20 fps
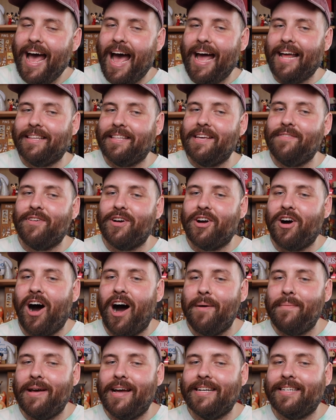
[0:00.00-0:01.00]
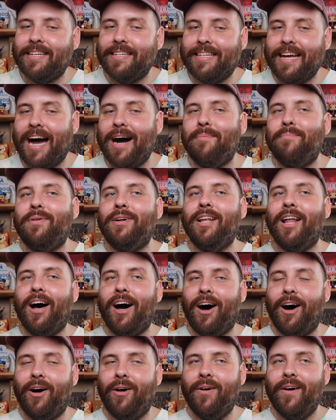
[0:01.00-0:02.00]
And leave a comment down
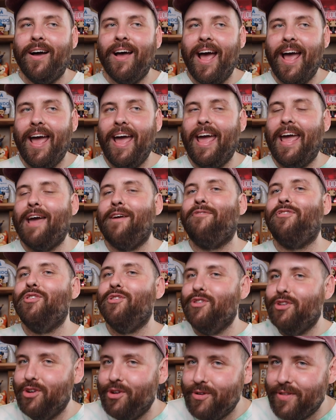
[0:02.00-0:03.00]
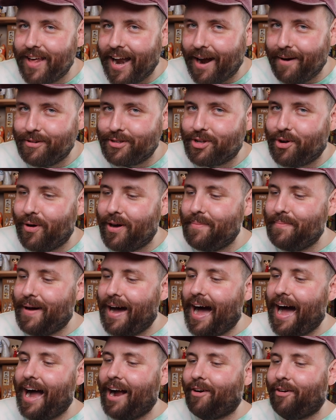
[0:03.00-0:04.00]
below if you knew that I was going
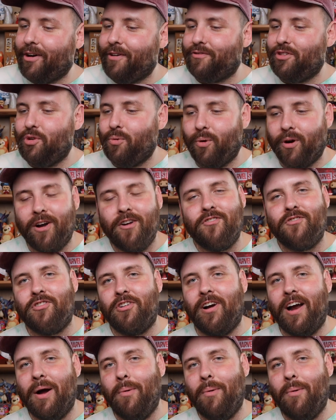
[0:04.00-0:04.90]
back or if you weren't sure.